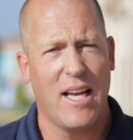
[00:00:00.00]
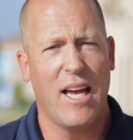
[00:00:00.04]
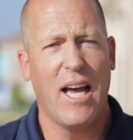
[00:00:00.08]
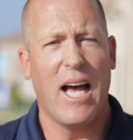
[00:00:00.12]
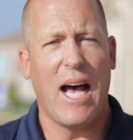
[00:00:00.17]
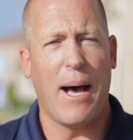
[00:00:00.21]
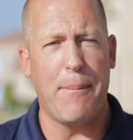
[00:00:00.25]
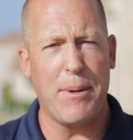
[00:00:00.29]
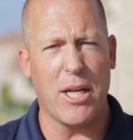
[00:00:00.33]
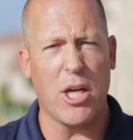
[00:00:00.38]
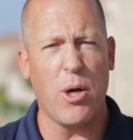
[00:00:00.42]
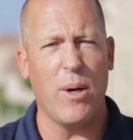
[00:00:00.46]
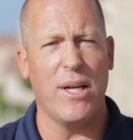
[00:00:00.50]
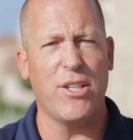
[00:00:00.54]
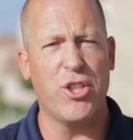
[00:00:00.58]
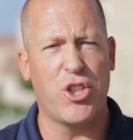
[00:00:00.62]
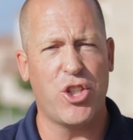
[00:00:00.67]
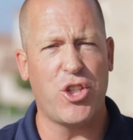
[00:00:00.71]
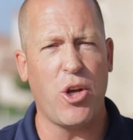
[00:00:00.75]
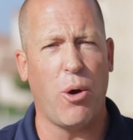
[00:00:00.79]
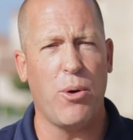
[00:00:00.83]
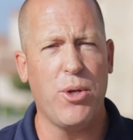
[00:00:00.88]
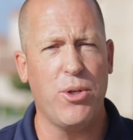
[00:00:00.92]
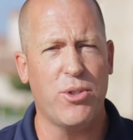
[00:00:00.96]
I'm gonna go ahead and
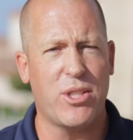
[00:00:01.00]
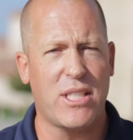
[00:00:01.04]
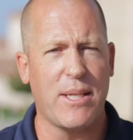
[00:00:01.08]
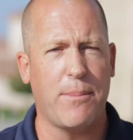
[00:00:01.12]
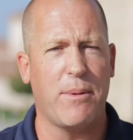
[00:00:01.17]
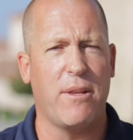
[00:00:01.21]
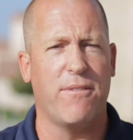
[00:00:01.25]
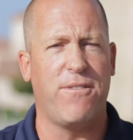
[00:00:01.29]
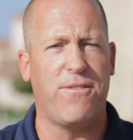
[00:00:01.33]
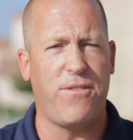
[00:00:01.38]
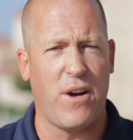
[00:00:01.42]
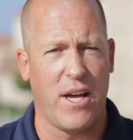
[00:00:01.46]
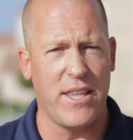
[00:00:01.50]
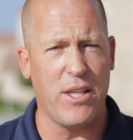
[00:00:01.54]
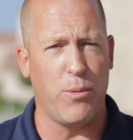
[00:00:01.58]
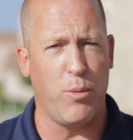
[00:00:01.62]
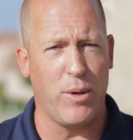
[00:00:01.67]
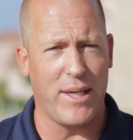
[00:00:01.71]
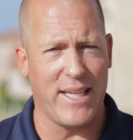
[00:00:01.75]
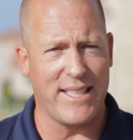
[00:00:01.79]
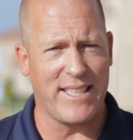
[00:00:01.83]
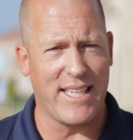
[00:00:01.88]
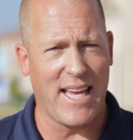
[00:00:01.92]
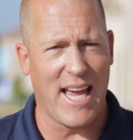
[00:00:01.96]
show you some of the fun that
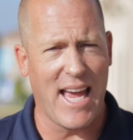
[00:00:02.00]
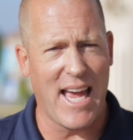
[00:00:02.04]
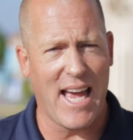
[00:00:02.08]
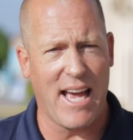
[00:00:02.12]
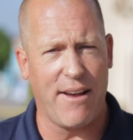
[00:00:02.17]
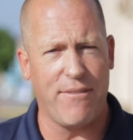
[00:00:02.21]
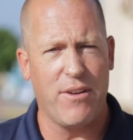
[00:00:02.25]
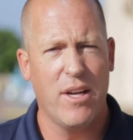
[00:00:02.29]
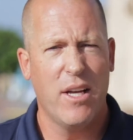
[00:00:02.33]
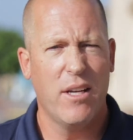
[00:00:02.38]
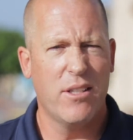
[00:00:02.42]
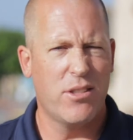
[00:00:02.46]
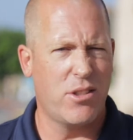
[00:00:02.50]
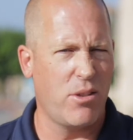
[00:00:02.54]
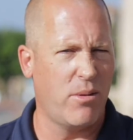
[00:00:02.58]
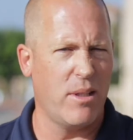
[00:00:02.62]
we'll get to have.